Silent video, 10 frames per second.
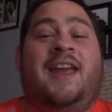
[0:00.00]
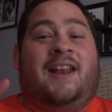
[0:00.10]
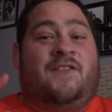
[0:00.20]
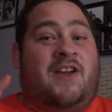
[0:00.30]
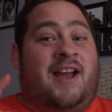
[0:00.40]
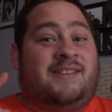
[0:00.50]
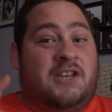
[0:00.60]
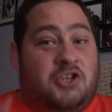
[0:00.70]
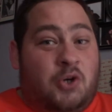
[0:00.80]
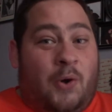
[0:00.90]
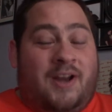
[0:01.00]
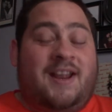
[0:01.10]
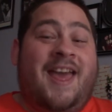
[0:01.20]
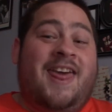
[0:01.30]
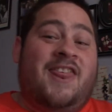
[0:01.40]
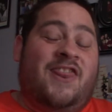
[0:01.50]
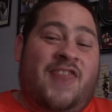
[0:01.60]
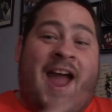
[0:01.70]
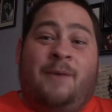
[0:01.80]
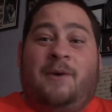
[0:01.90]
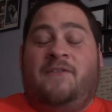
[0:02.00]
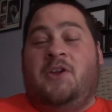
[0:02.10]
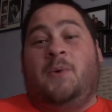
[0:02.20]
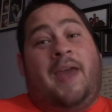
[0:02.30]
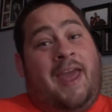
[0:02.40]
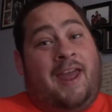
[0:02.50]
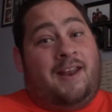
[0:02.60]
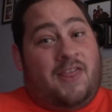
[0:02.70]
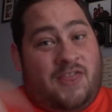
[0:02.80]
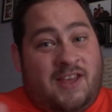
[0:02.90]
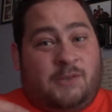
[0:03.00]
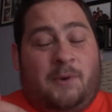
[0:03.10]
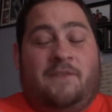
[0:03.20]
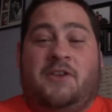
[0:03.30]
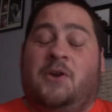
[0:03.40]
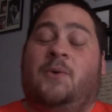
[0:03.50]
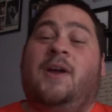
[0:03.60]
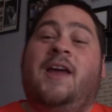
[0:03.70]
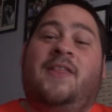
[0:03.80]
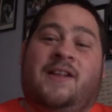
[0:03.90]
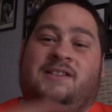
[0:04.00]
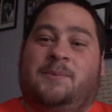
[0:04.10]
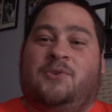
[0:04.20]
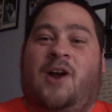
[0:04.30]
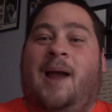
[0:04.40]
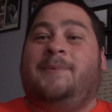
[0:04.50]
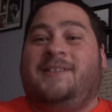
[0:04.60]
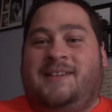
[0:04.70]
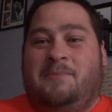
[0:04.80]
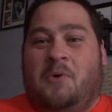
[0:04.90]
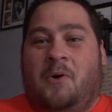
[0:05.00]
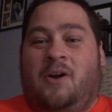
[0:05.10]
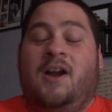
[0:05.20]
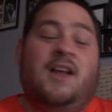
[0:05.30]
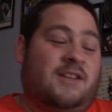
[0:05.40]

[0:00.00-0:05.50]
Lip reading: And if you guys enjoyed that review and this review, then subscribe to see more.